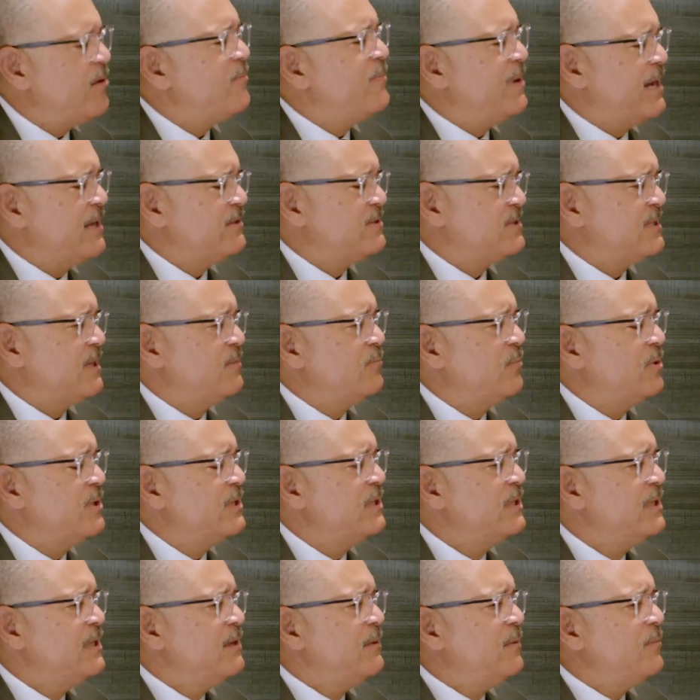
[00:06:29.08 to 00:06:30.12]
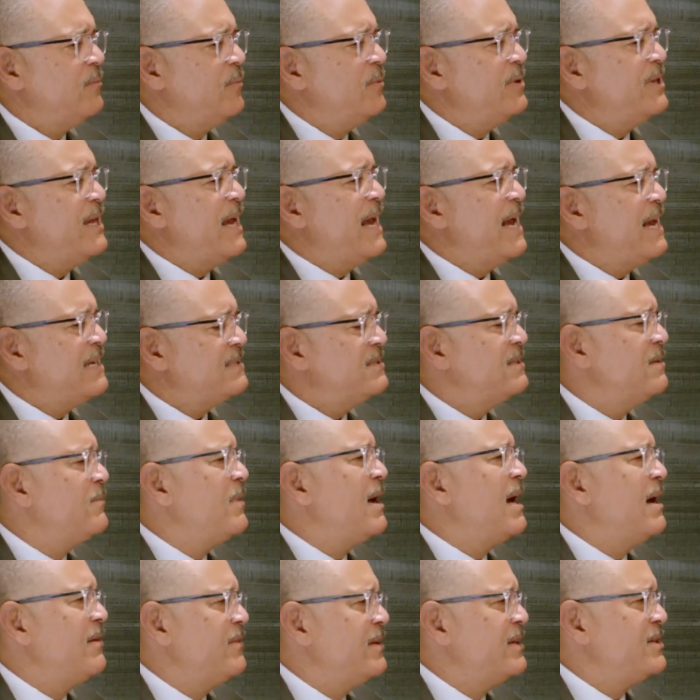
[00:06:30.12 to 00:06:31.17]
about someone, when we ask them
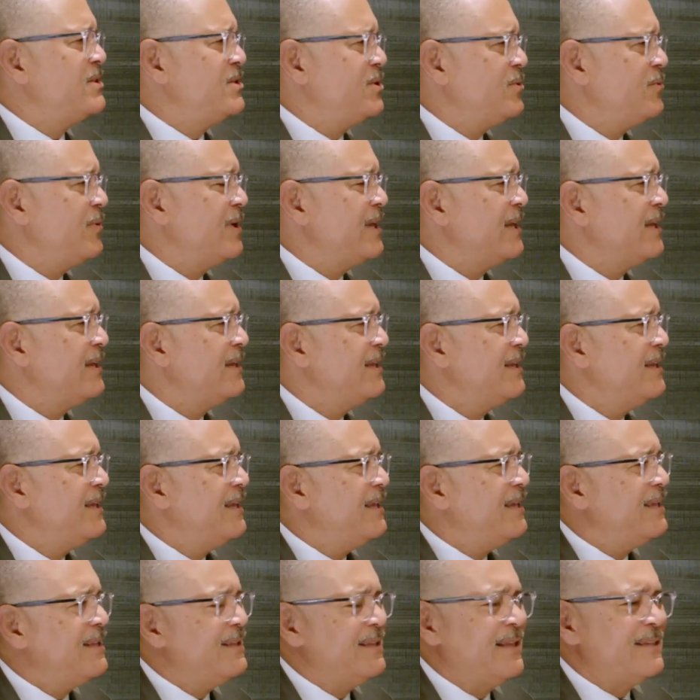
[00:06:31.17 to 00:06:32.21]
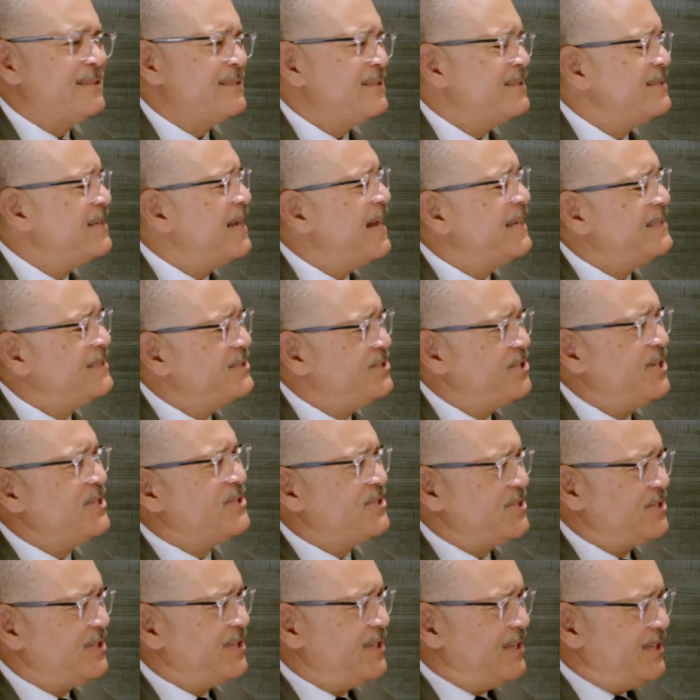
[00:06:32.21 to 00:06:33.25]
how they're doing, let's not
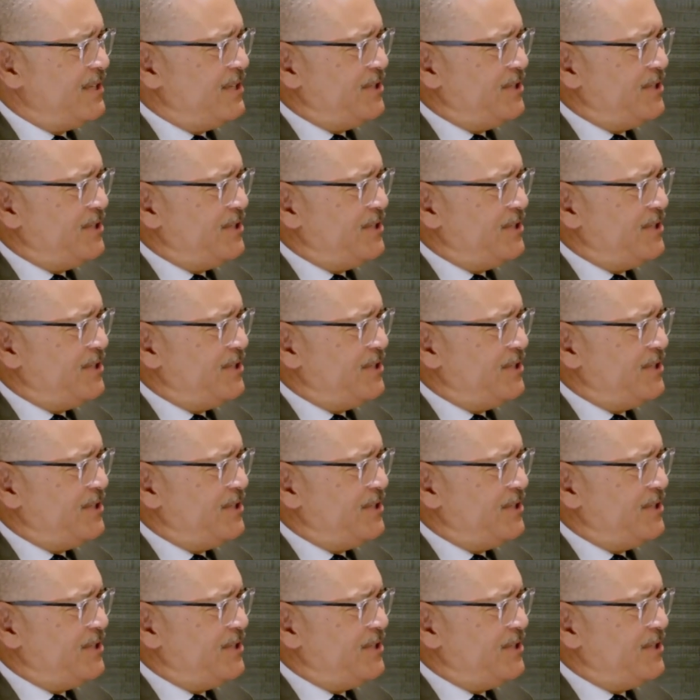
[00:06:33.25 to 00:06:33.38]
just